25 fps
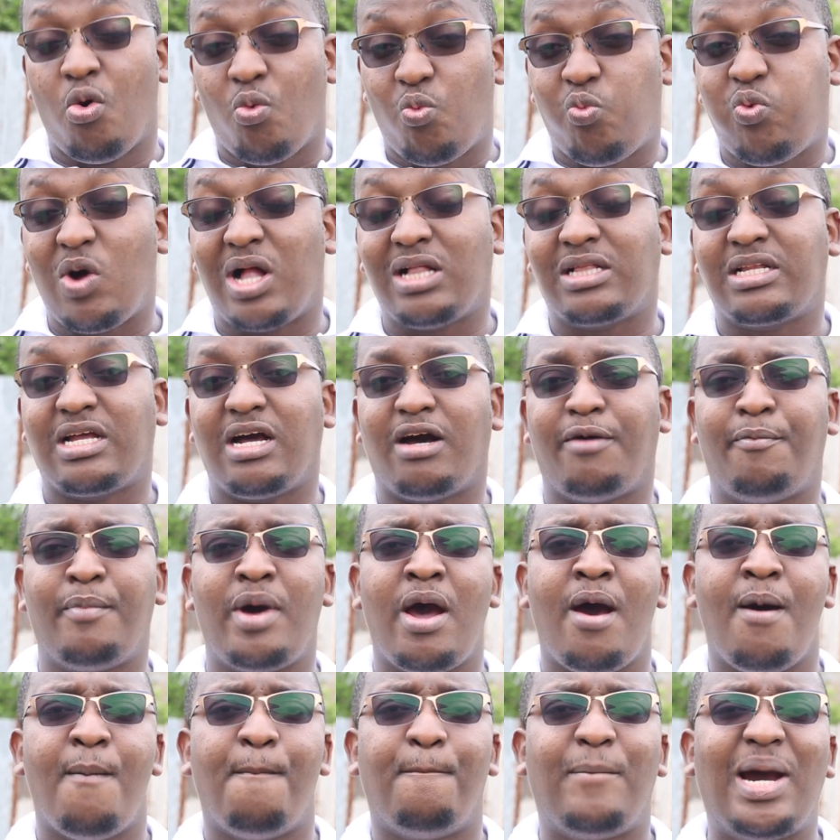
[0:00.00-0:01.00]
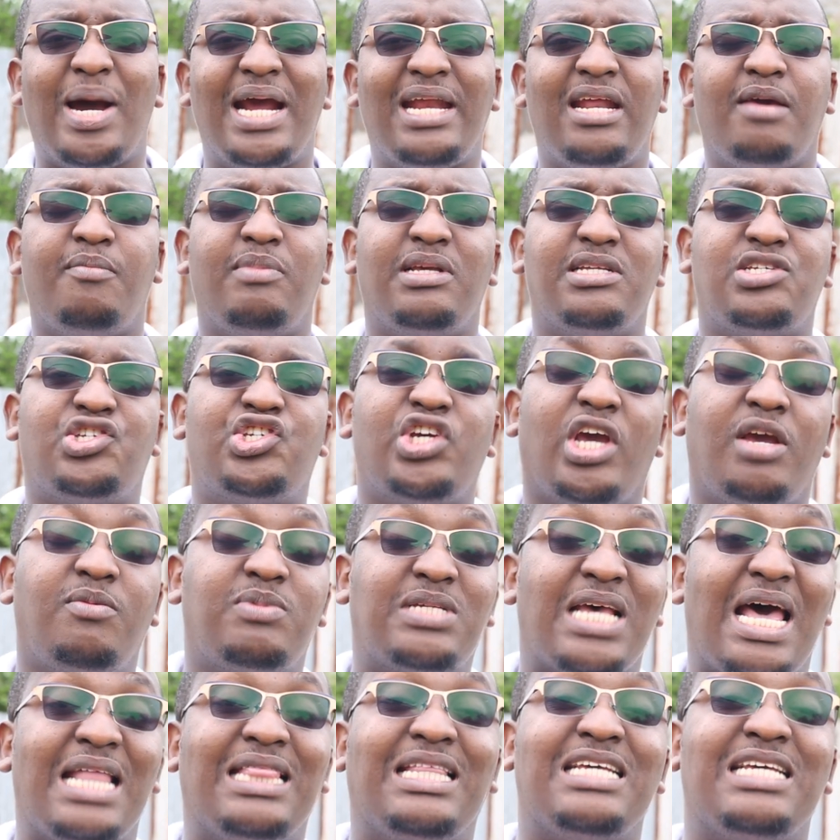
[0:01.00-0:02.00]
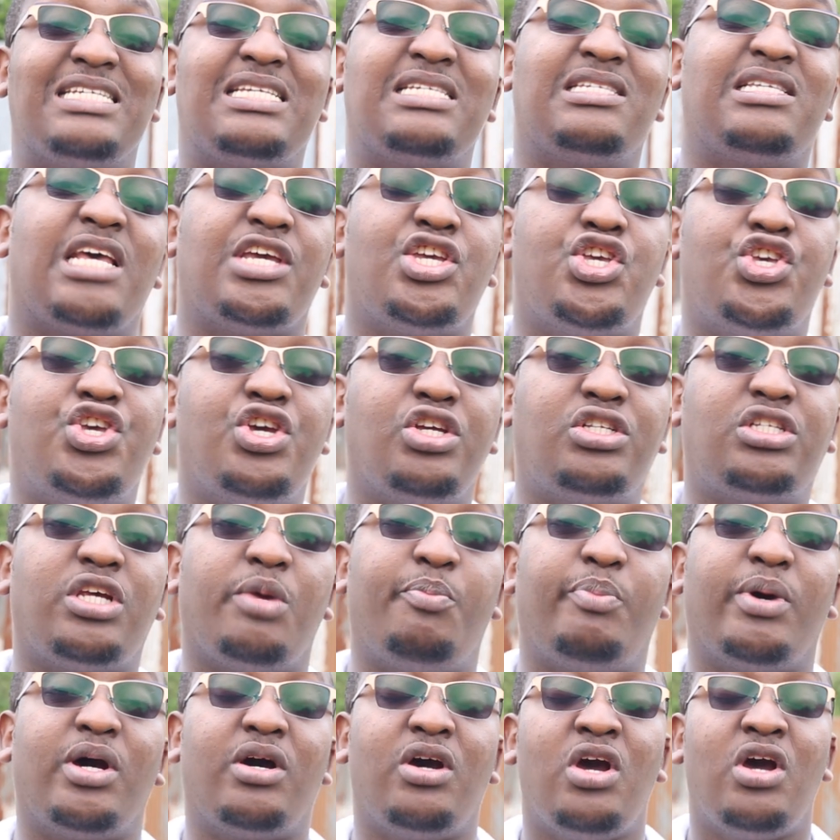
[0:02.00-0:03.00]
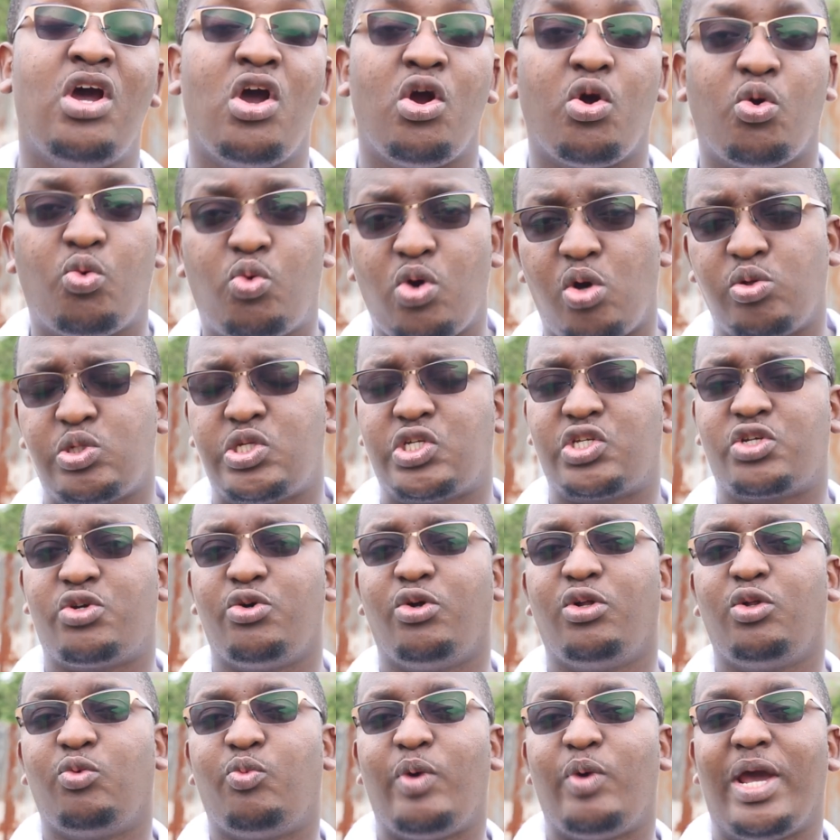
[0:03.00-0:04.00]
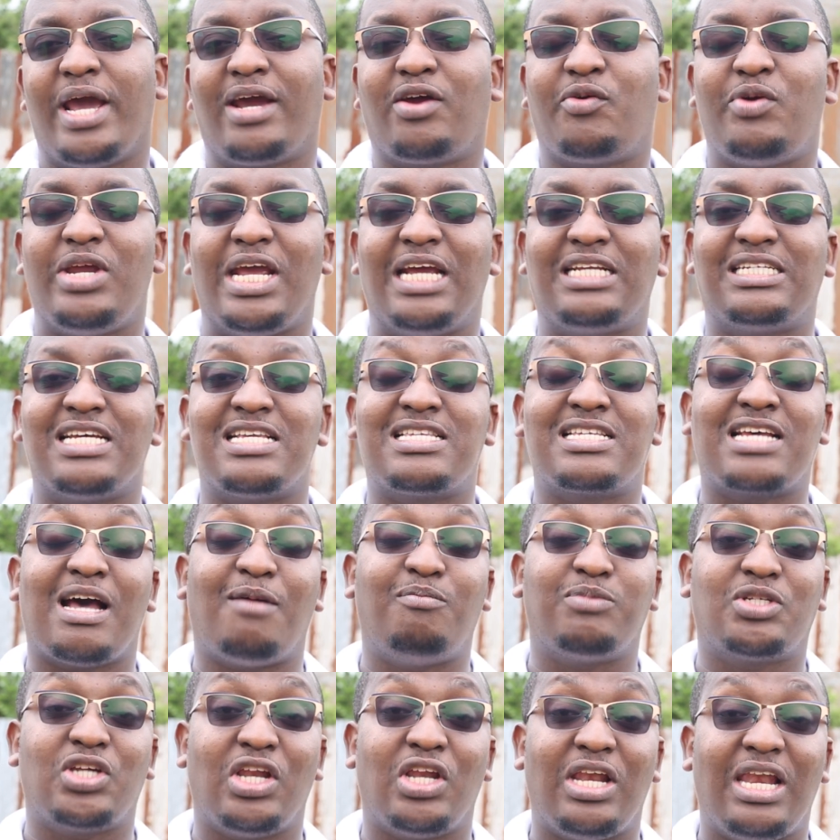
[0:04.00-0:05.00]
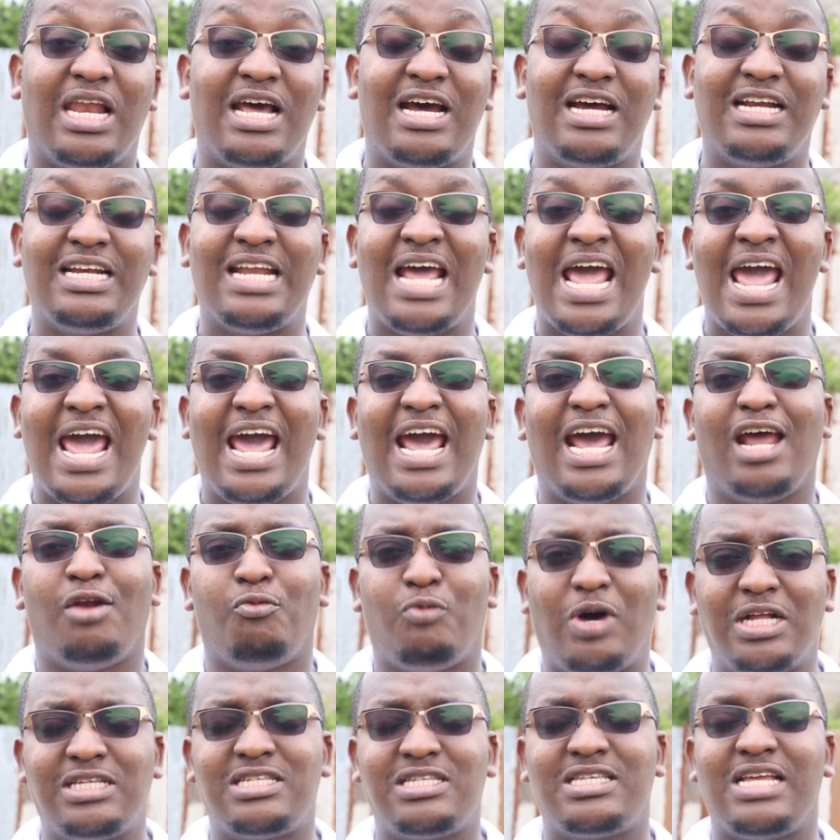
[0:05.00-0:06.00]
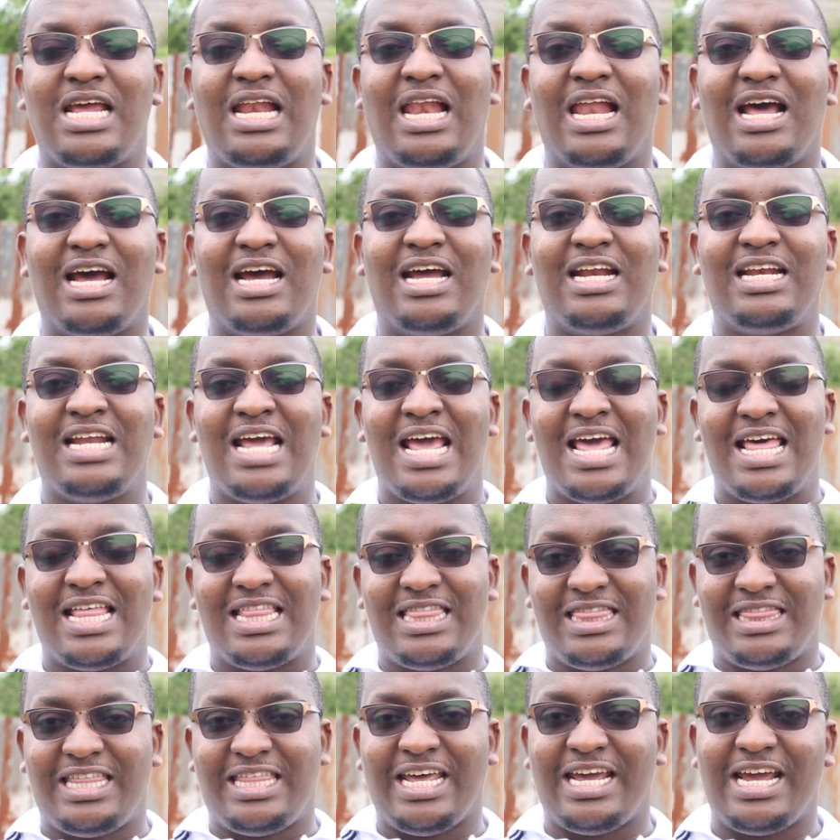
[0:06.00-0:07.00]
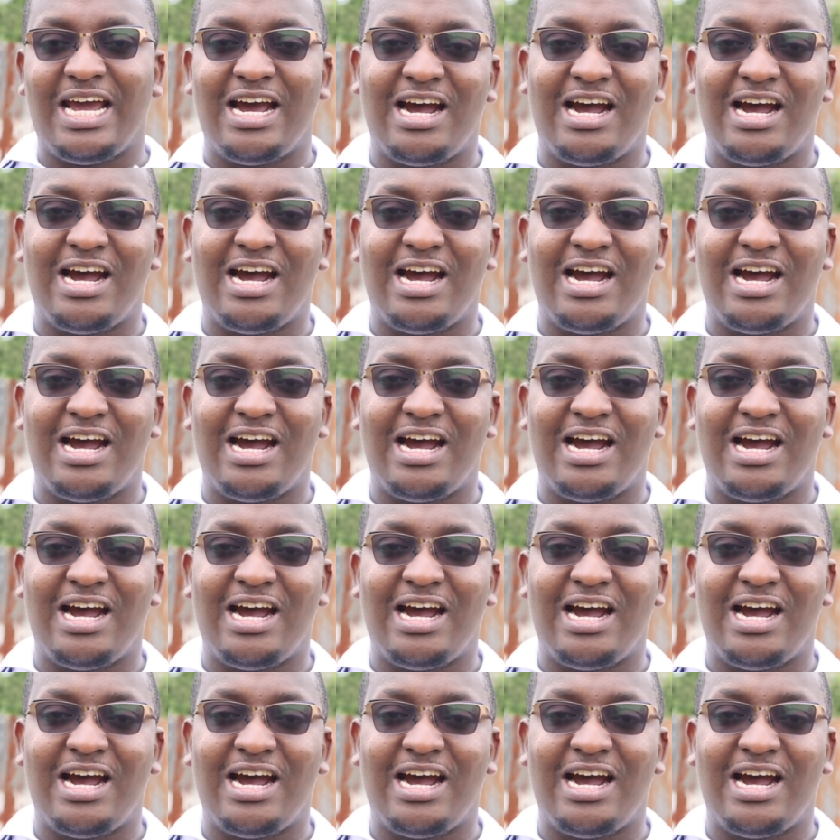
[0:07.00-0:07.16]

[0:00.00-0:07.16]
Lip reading: Welcome. My name is James, and this is a YouTuber growth school where creators come to learn, and once they learn, they